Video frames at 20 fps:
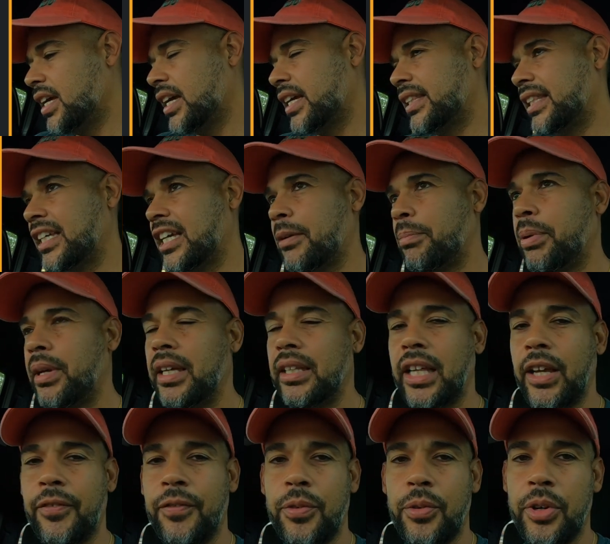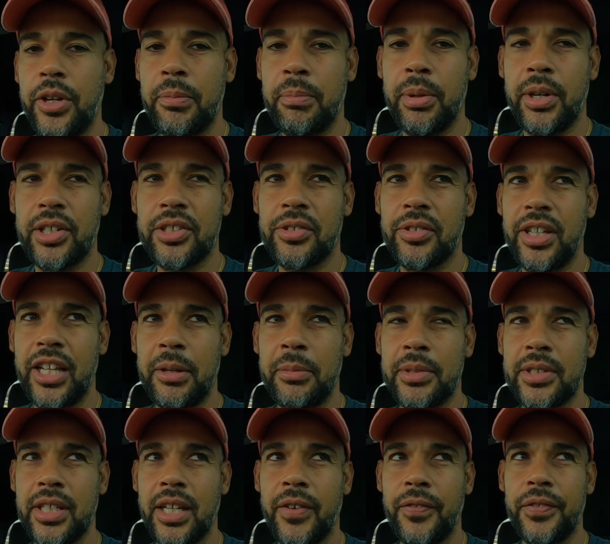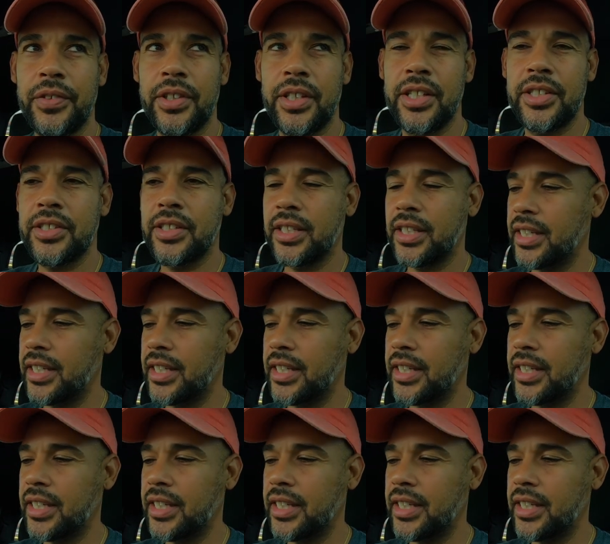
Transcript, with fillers: I think I paid like 40 bucks on Amazon for this.